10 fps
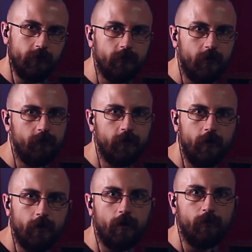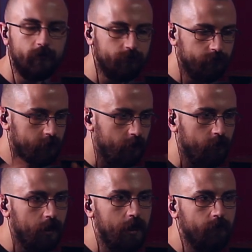stuff going on with, you
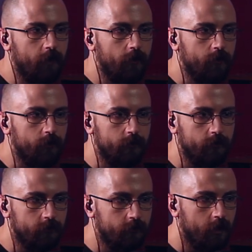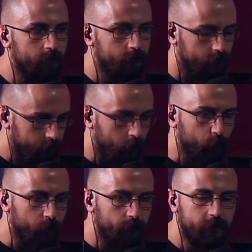know, layered vocals and such and
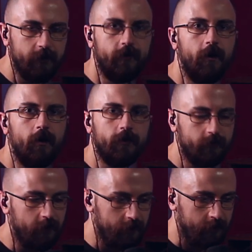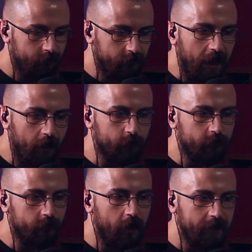doubled up guitars, it
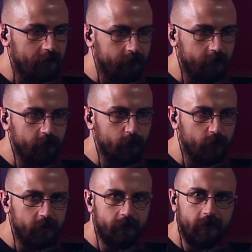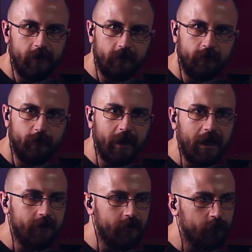sounds like as if you were listening to the
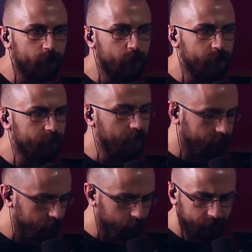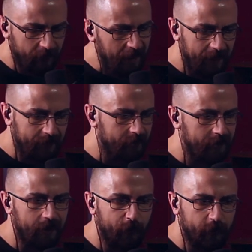band in a room, especially with that
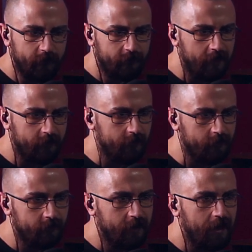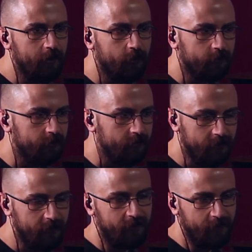ending, how it descends into chaos. And,
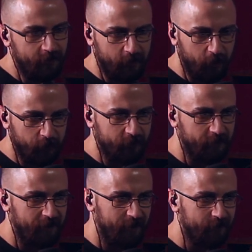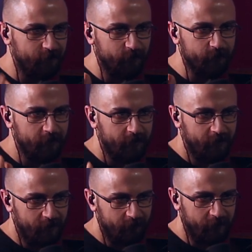you know, you can hear some of
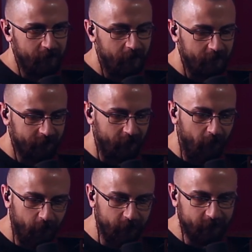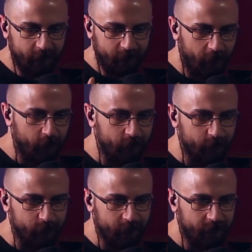the guitarist's
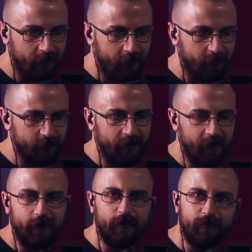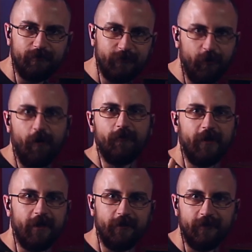vocals, you can hear him
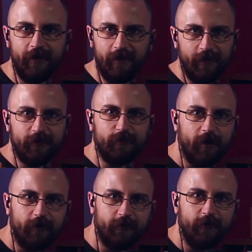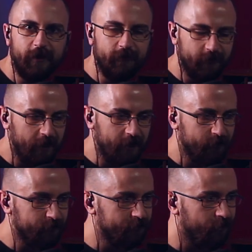coughing and spluttering at the
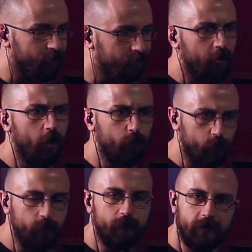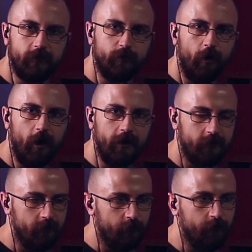end of the song. I wouldn't be
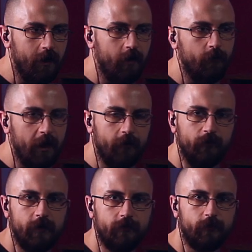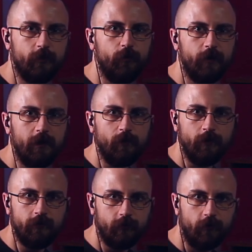surprised if a fair amount of this recording
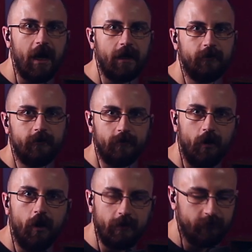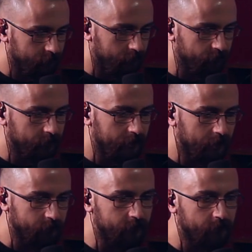was tracked live. Definitely
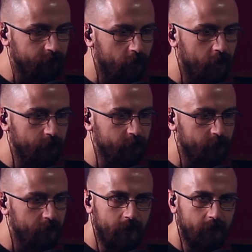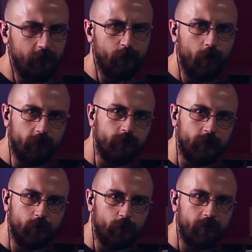has that vibe to it. If it wasn't
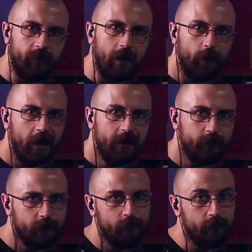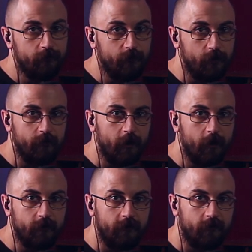recorded that way and it was all fully
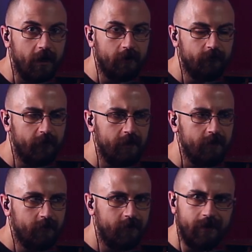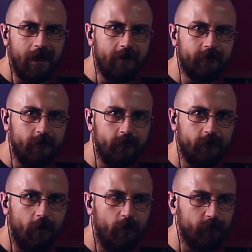multi-tracked, they did an excellent
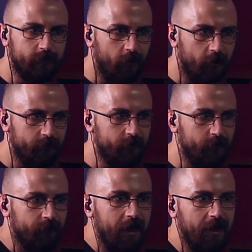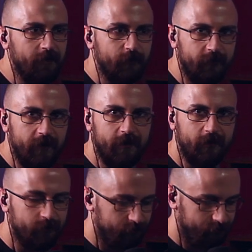job of kind of conveying the
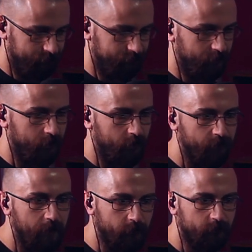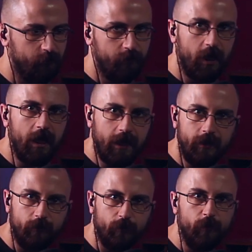feel of, you know, them just playing
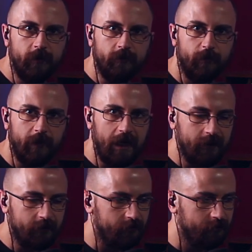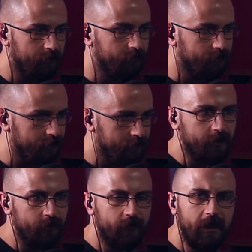in a room as a band. It definitely
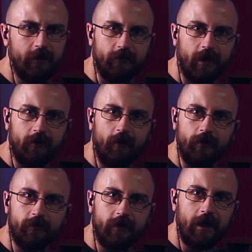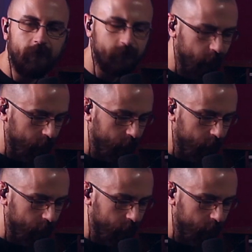conveys that kind of sound very